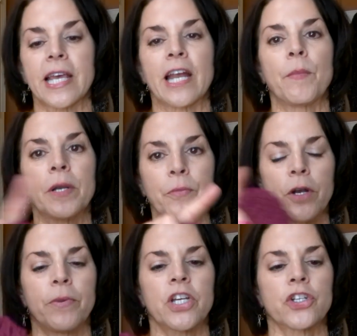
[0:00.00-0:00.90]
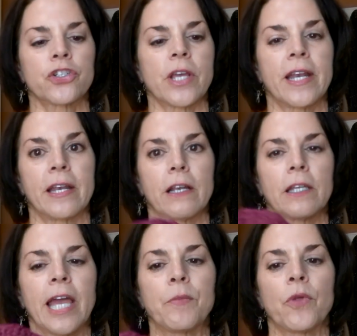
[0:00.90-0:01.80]
And I'm going to put a picture and
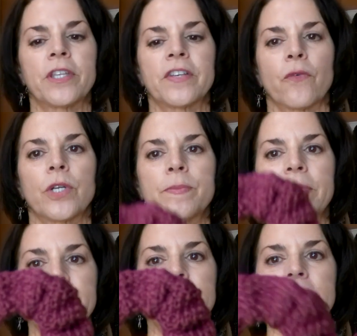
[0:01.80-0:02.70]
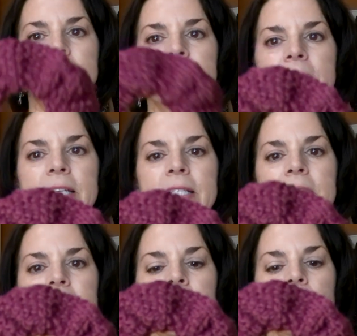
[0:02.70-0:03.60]
label the different ones, but this is the seed
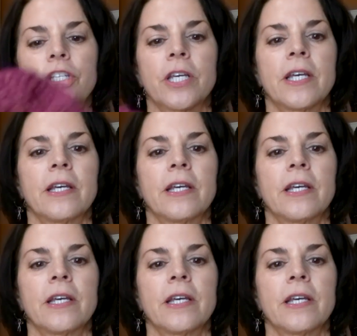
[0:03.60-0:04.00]
stitch.